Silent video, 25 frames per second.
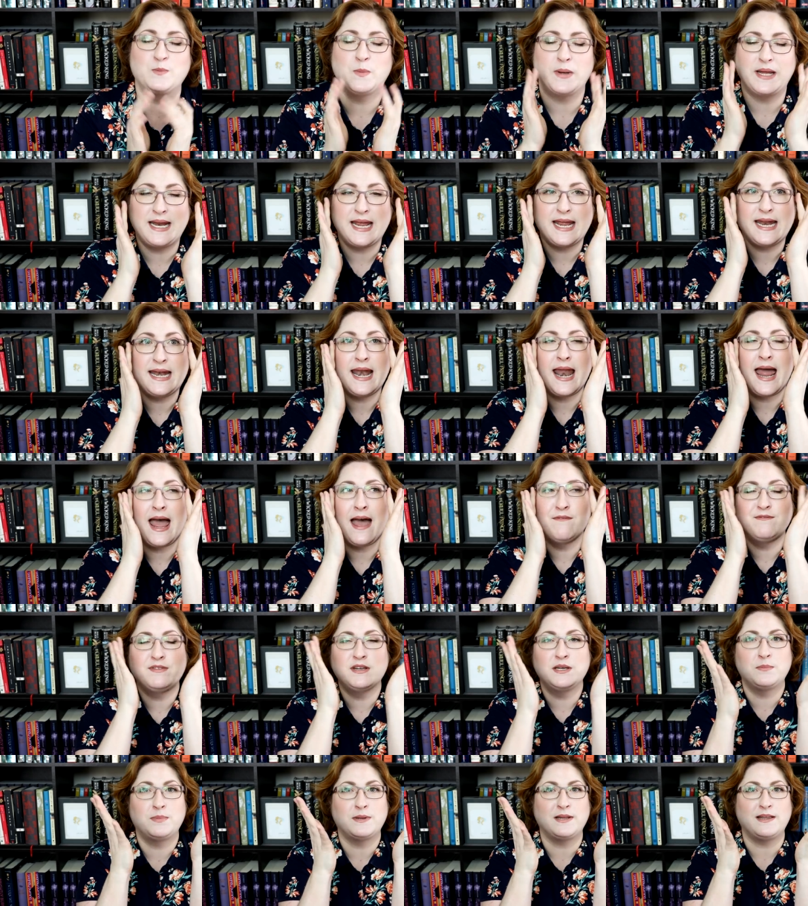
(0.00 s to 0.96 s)
but
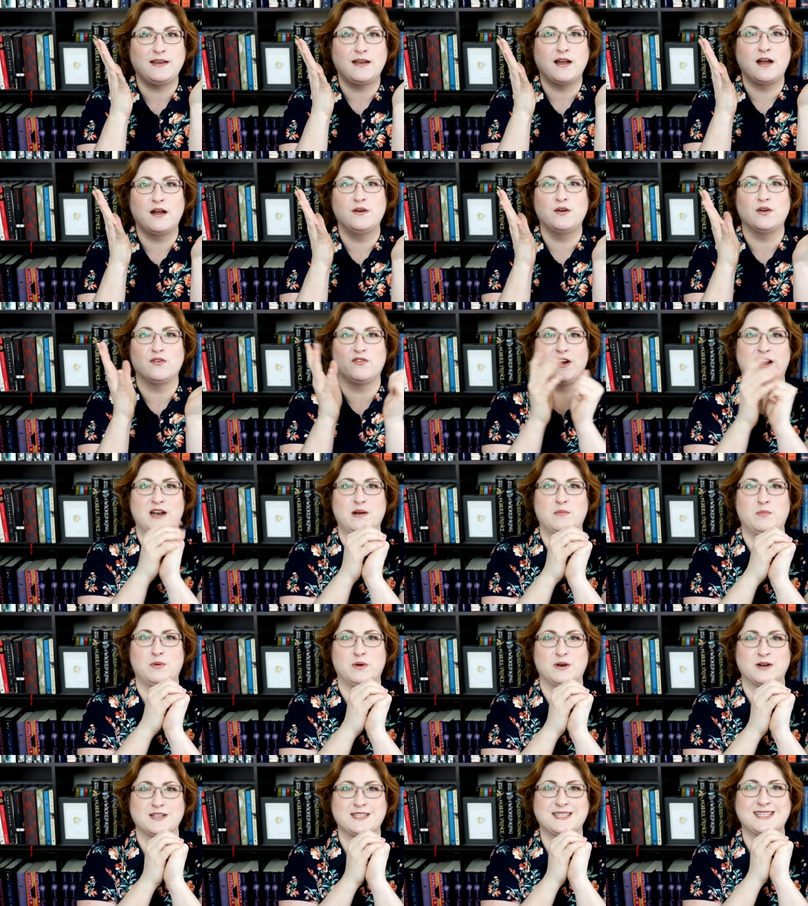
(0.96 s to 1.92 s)
inevitably underwritten
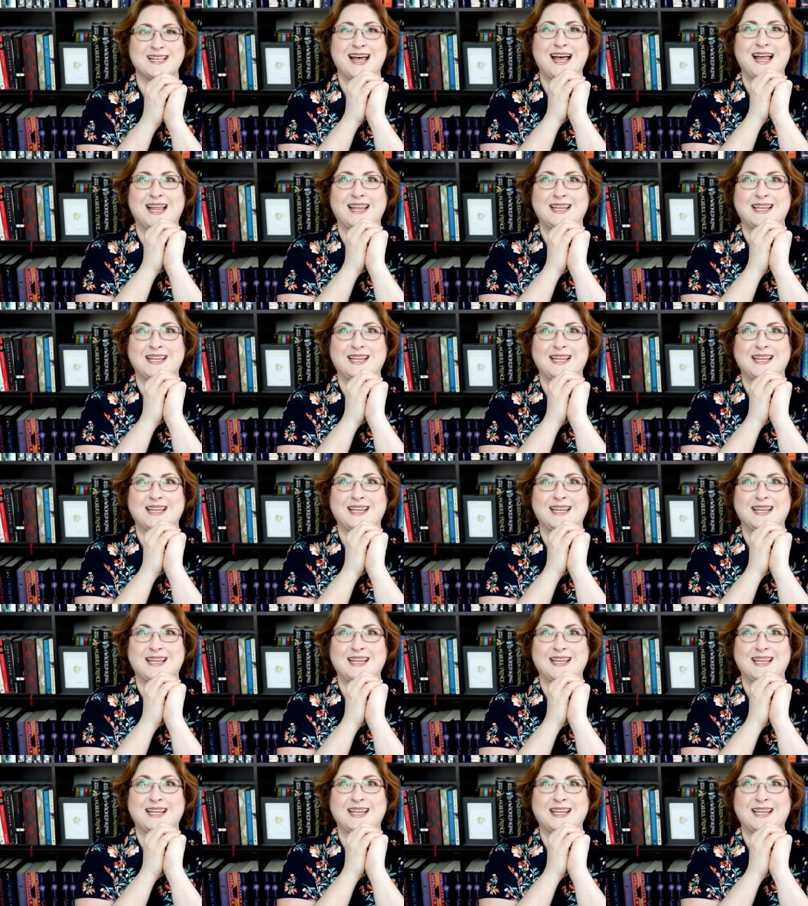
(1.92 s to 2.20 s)
books